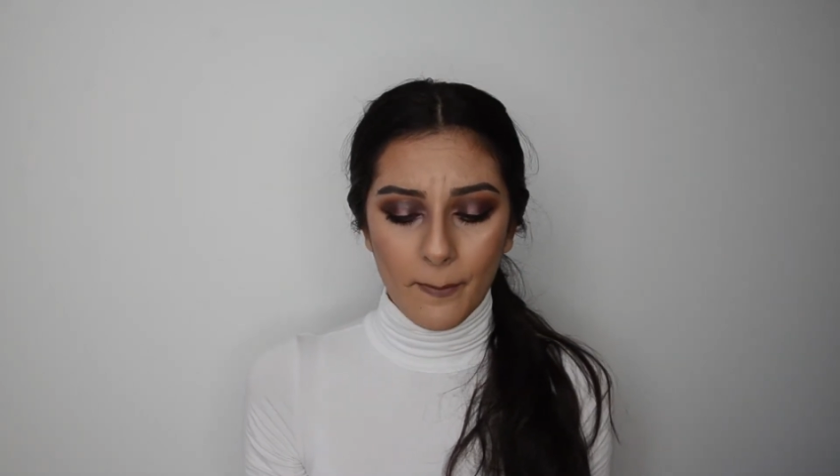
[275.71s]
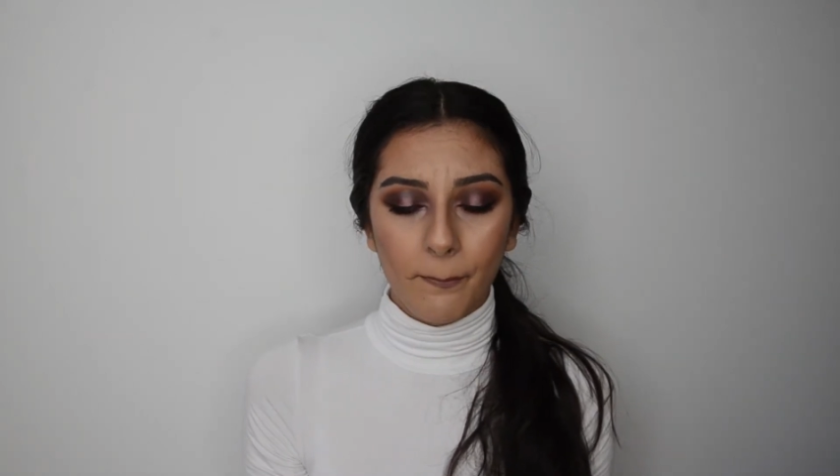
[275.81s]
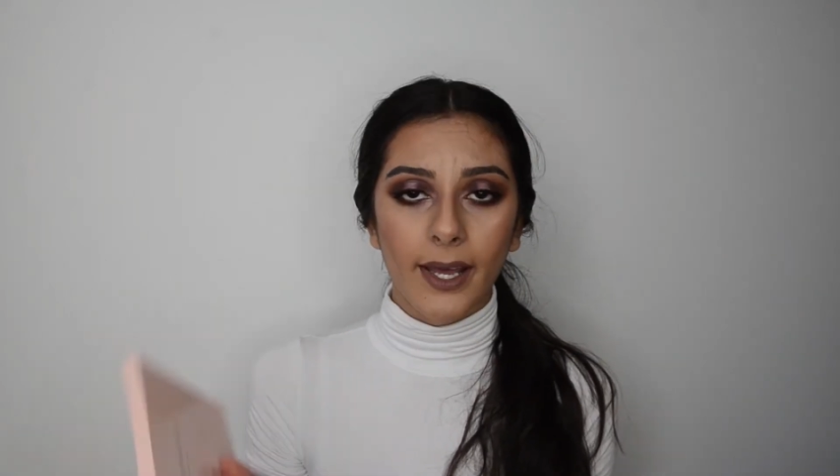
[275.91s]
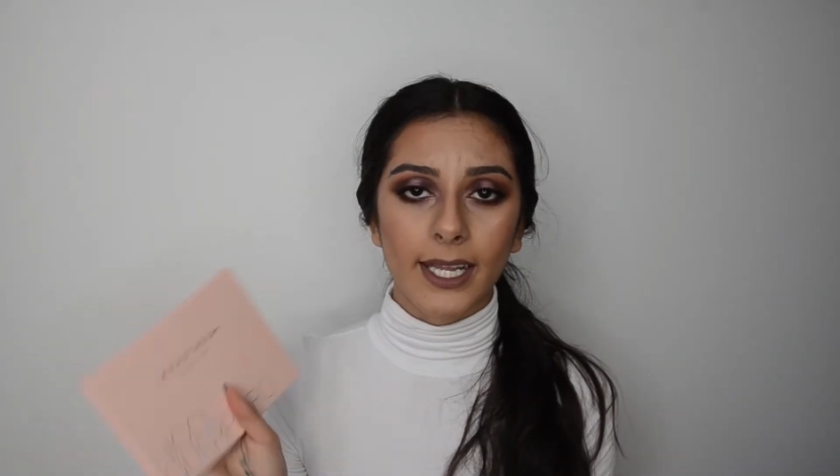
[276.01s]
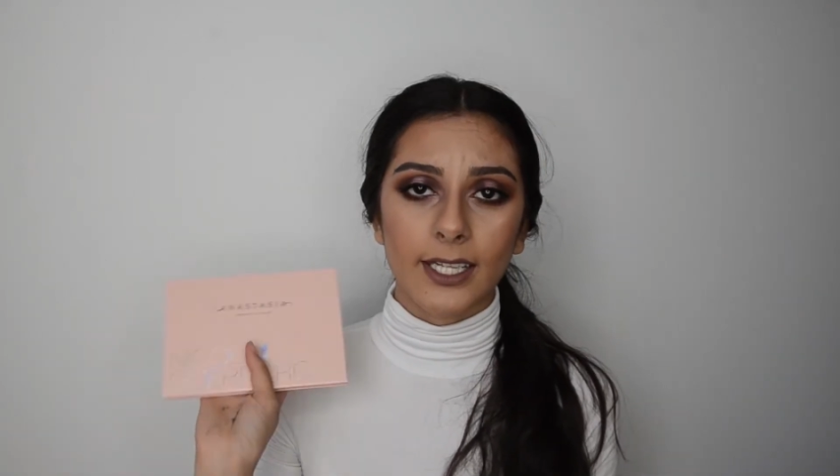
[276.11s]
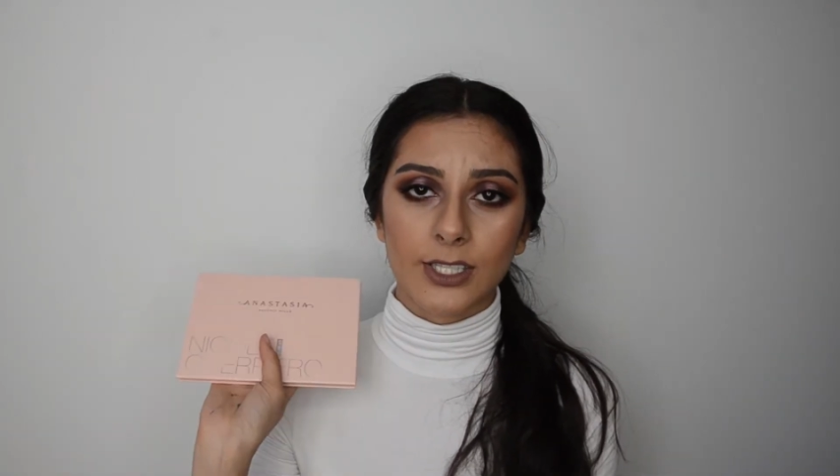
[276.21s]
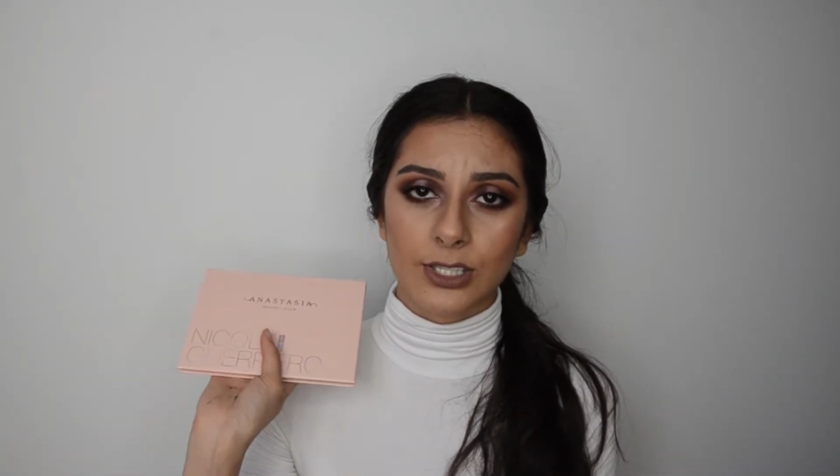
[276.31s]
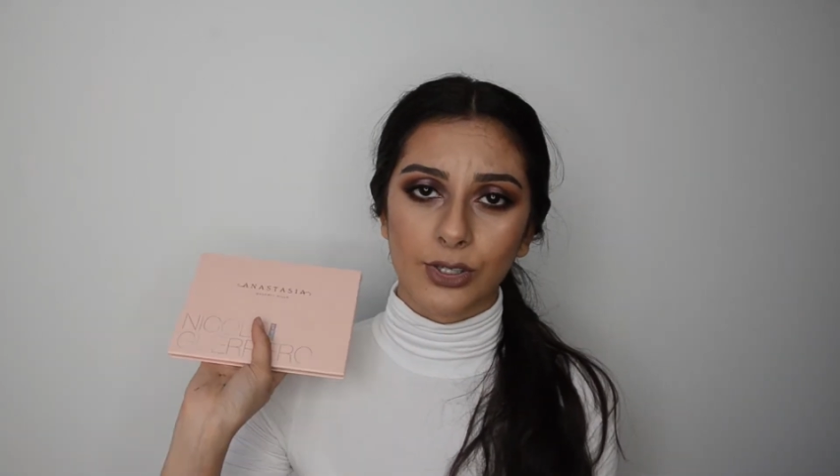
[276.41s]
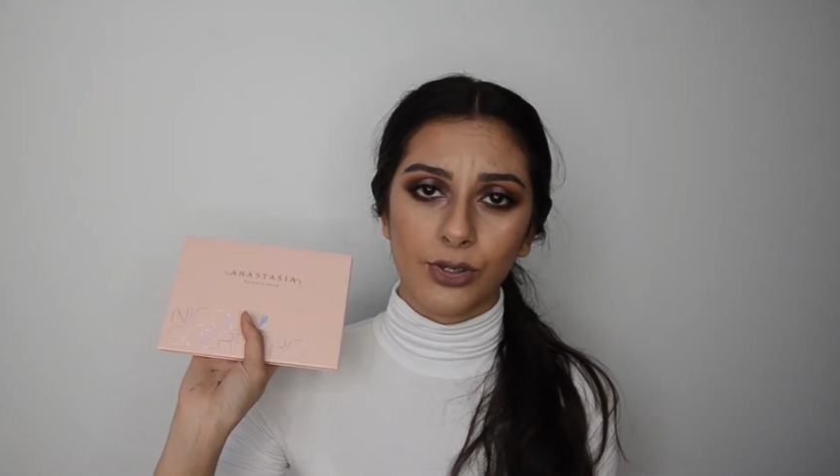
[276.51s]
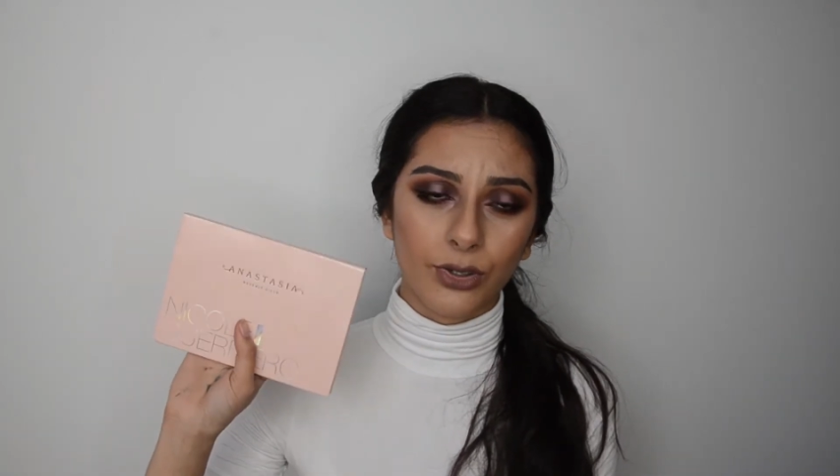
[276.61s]
but it
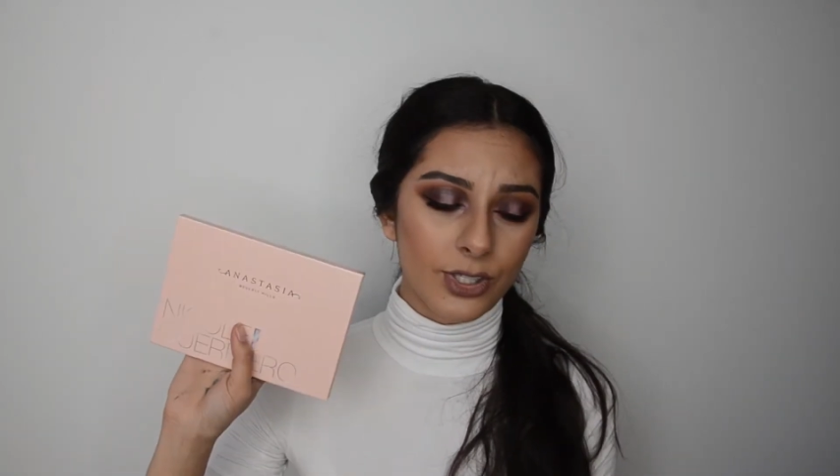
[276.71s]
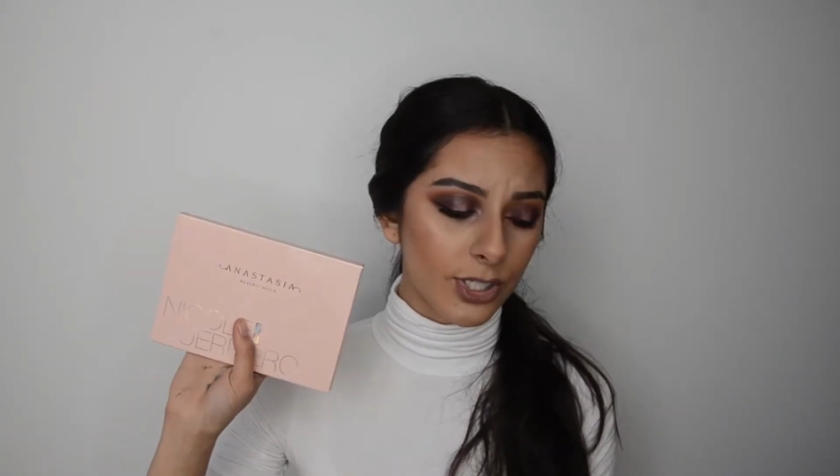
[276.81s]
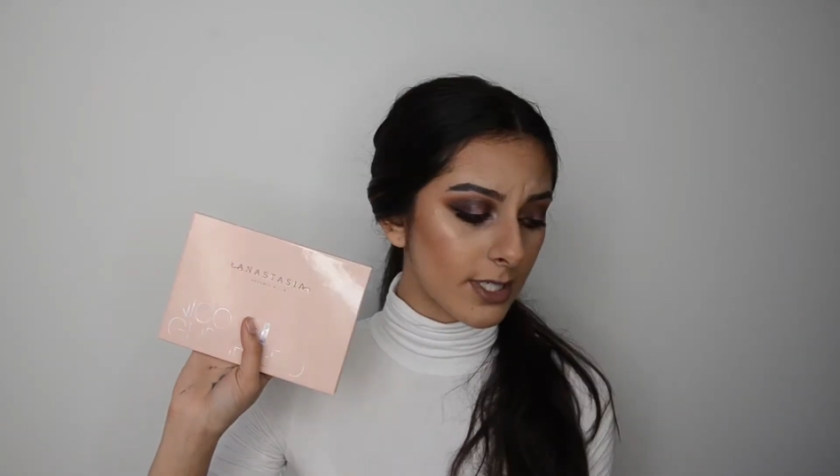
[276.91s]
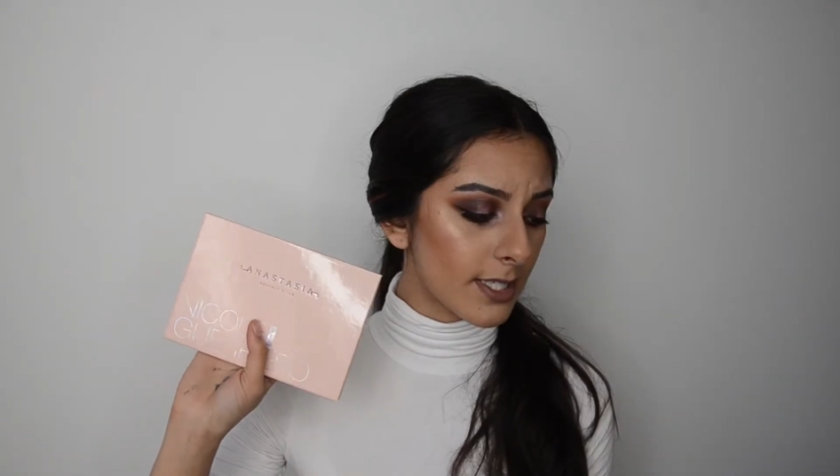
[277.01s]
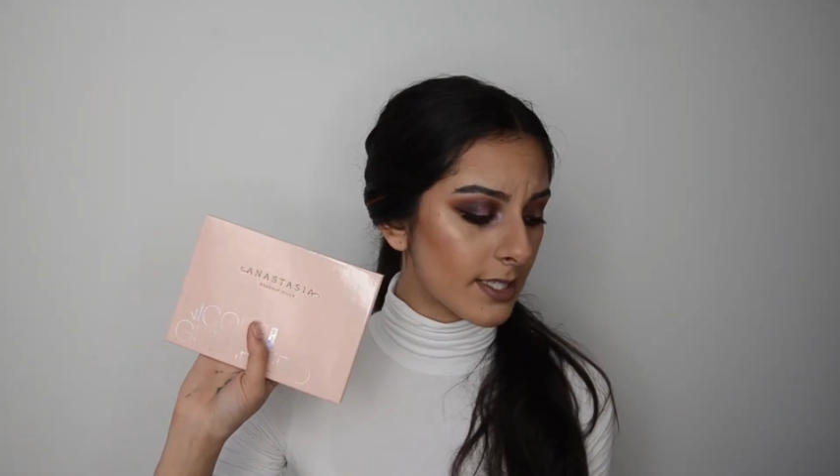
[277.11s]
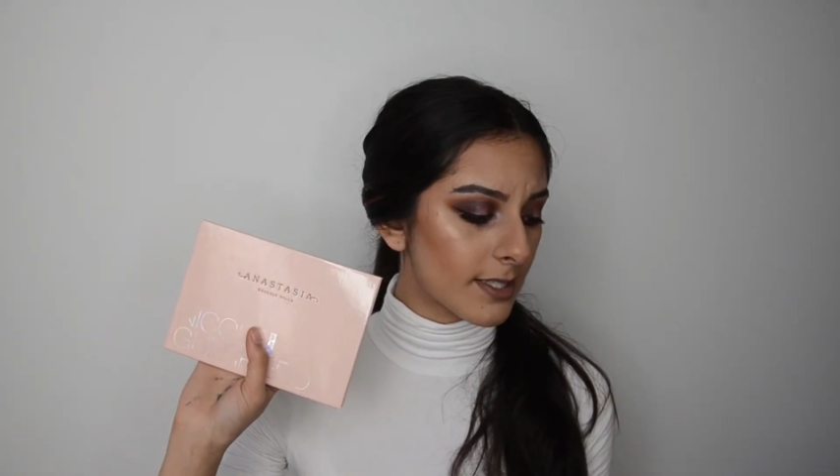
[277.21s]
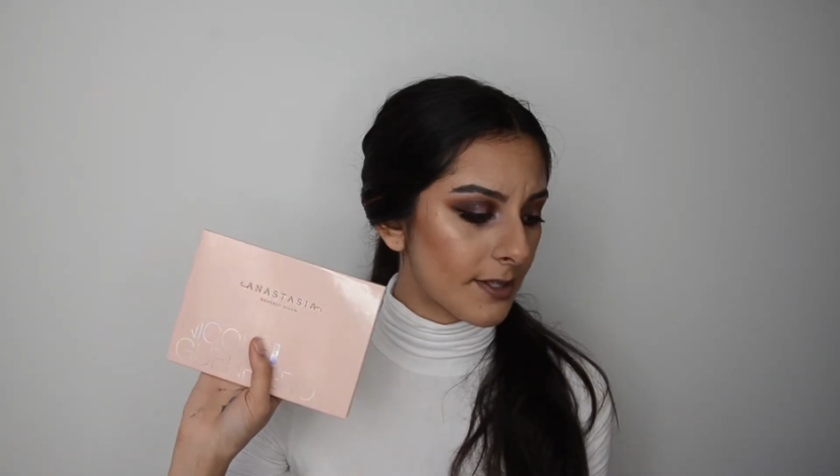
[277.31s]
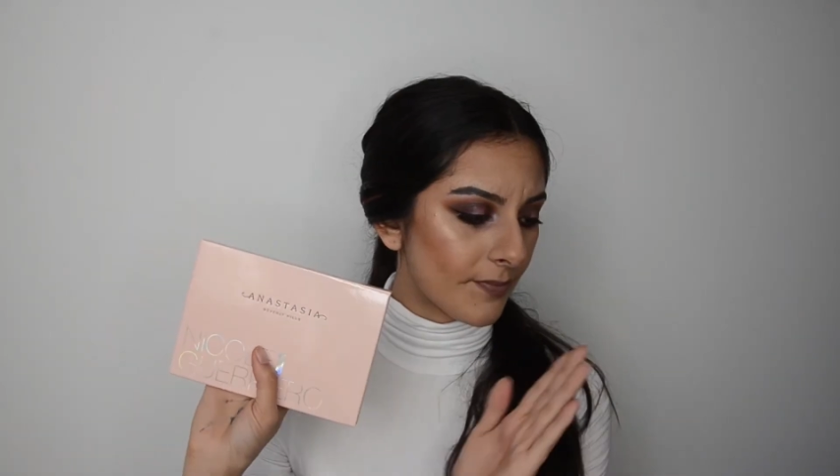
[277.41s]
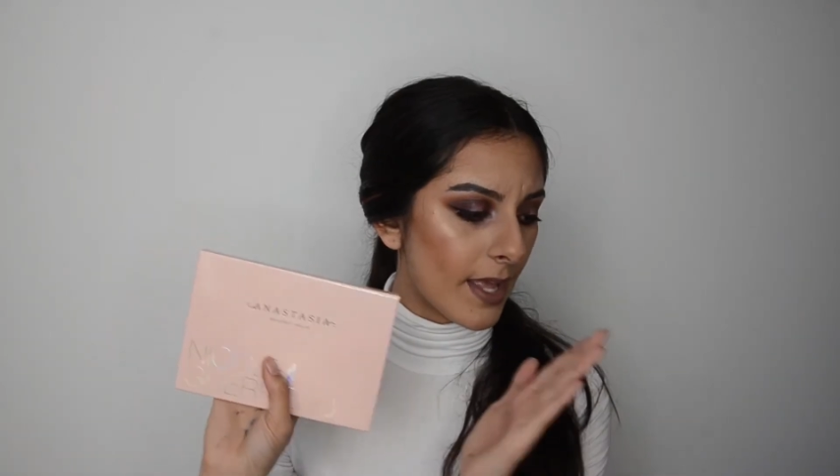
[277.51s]
is gorgeous